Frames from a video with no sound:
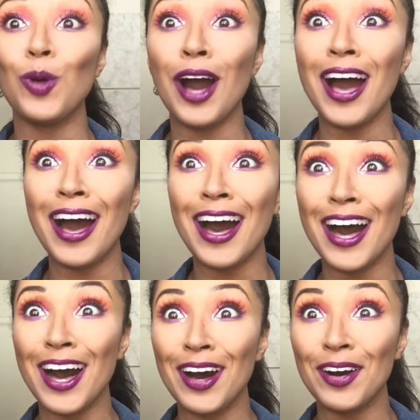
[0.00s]

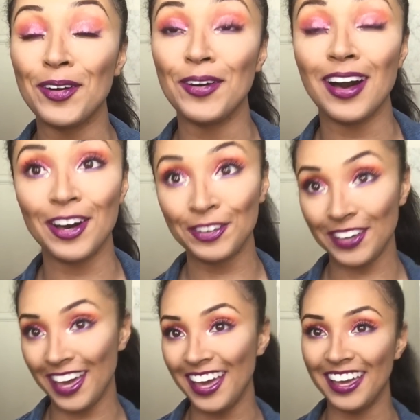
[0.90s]
Wow.
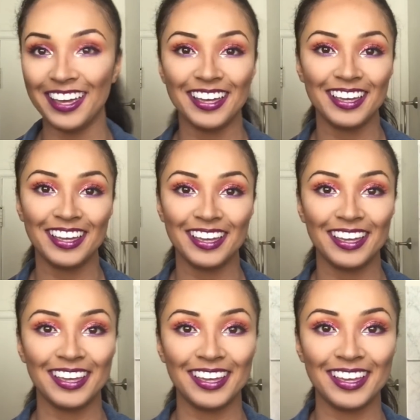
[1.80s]
Okay.
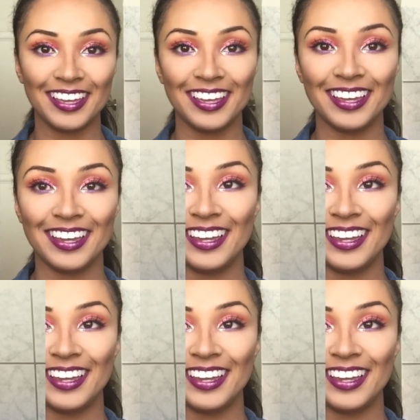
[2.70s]
This is the